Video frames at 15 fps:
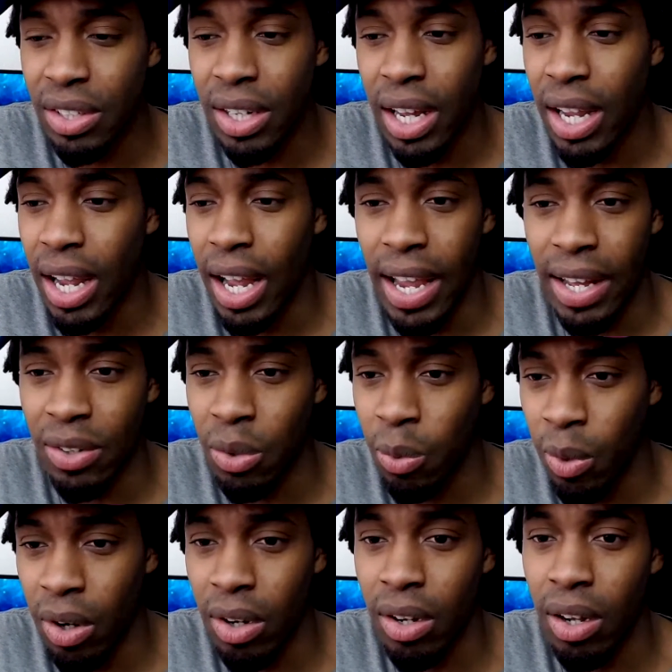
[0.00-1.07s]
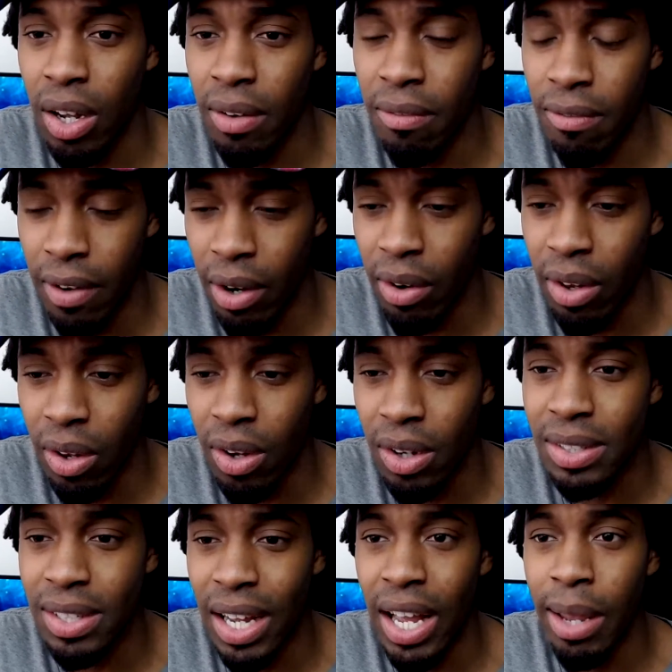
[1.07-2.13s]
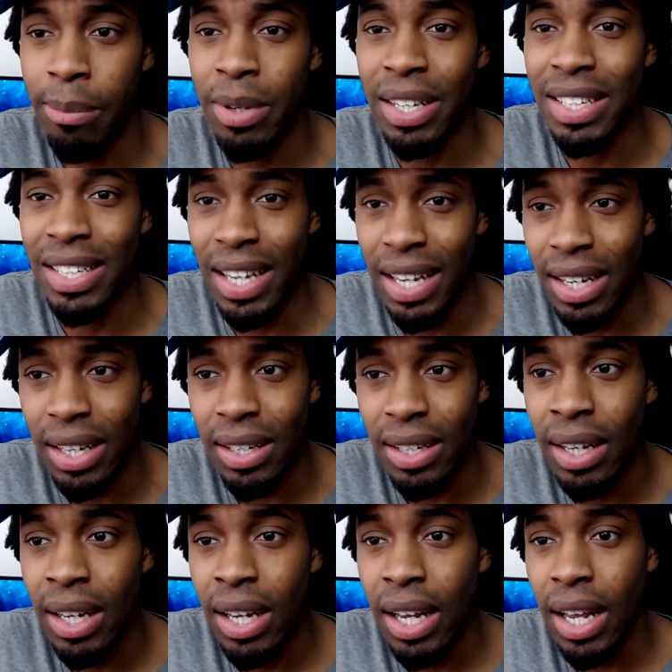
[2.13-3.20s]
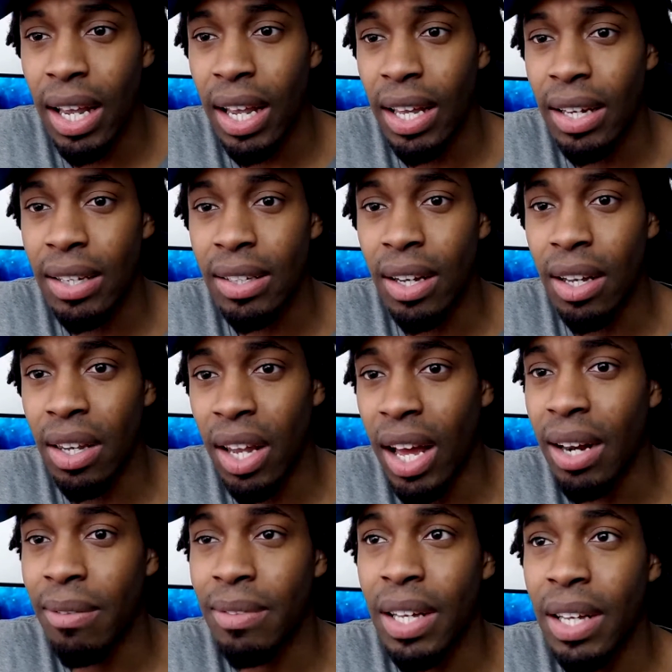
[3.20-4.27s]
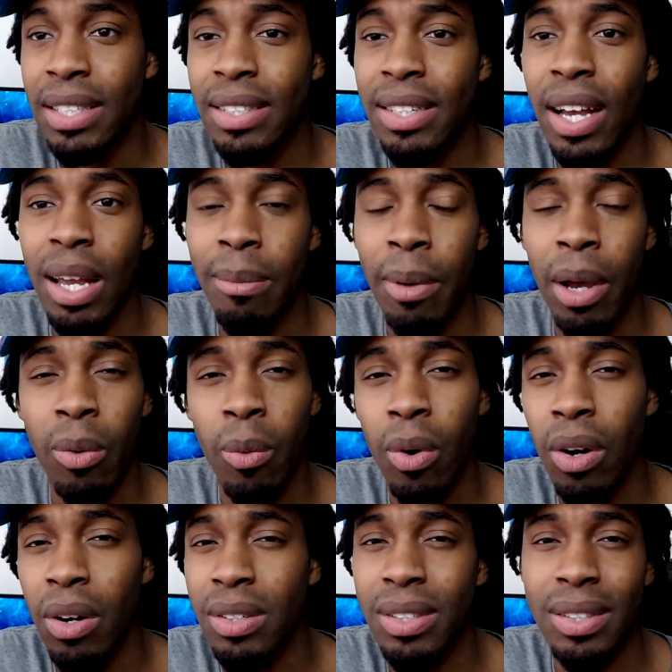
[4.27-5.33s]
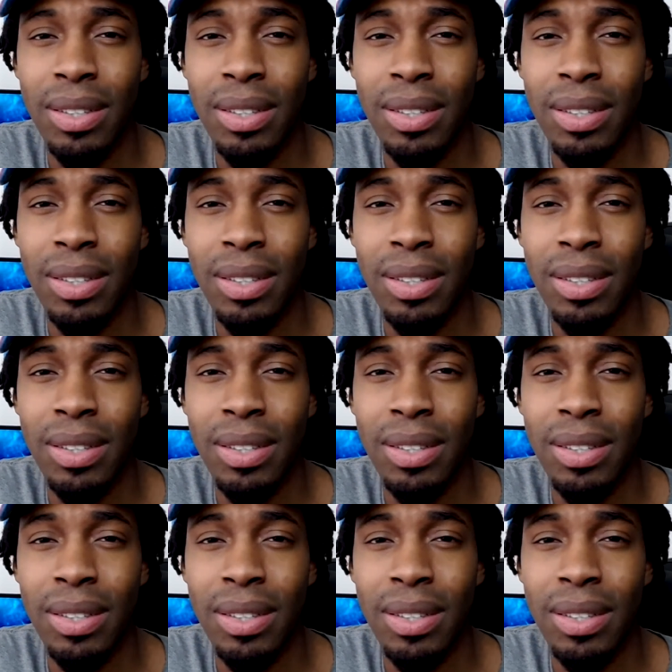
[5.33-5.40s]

I had to work a very long time to get it, and a lot of that time I worked,